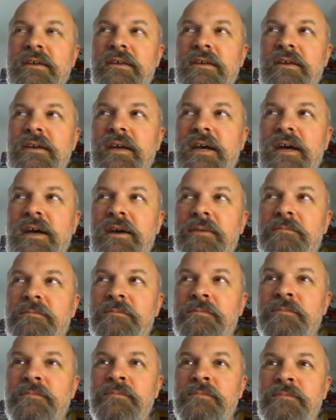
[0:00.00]

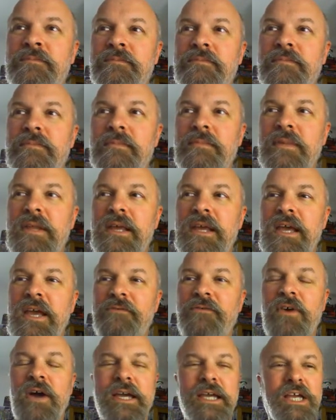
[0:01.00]
um,
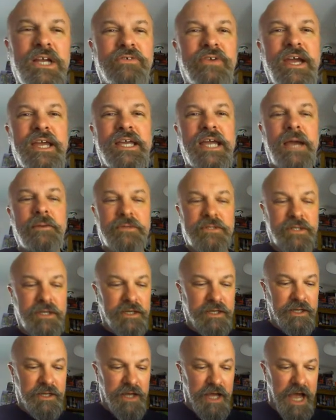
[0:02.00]
if I can create games
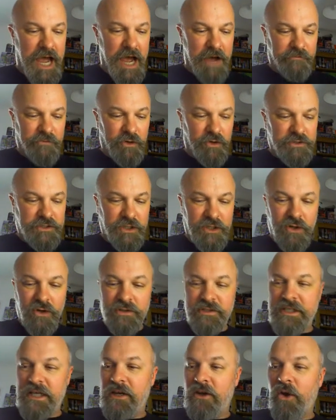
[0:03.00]
that have lots of
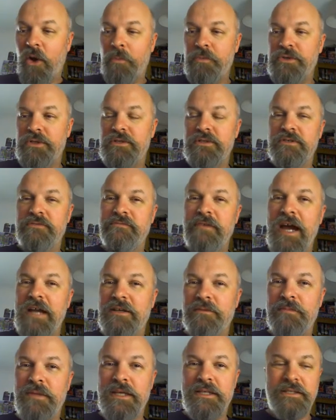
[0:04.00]
content and options and
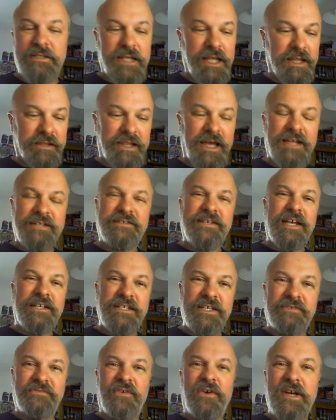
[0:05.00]
randomness there, that
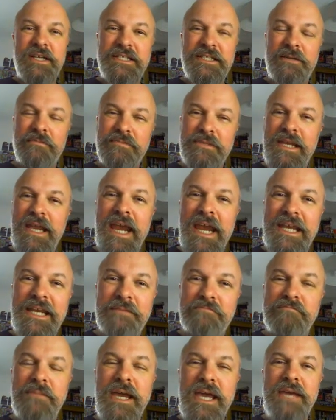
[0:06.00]
satisfies some need
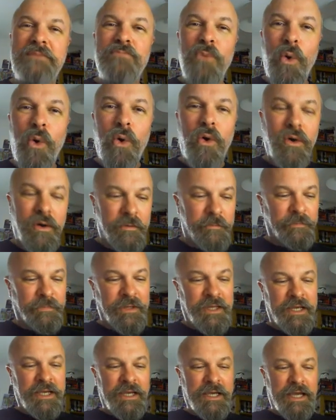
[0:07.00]
in me more.
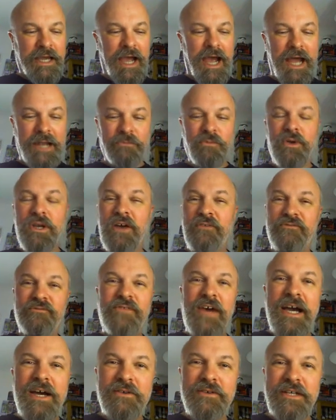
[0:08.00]
And what I've
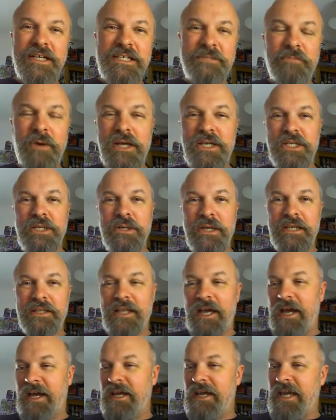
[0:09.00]
found is by doing
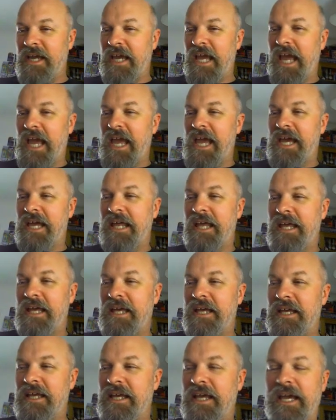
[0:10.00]
that, it, it
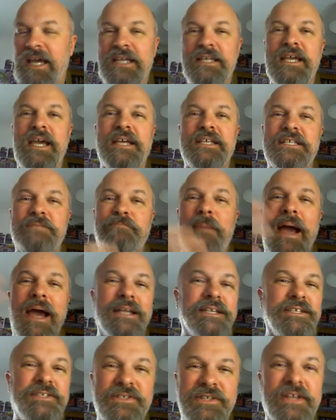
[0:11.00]

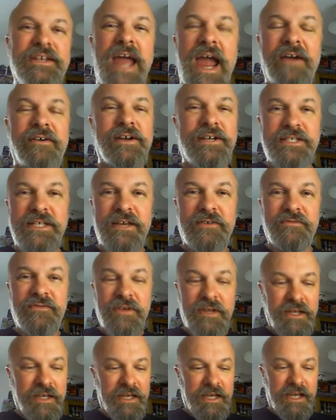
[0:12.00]
expands the narrative.
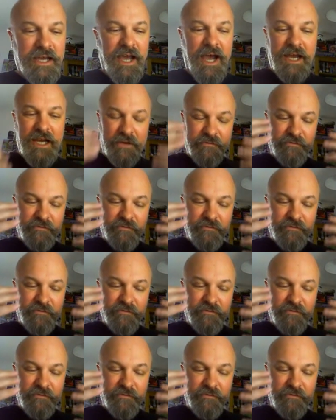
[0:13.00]
And I've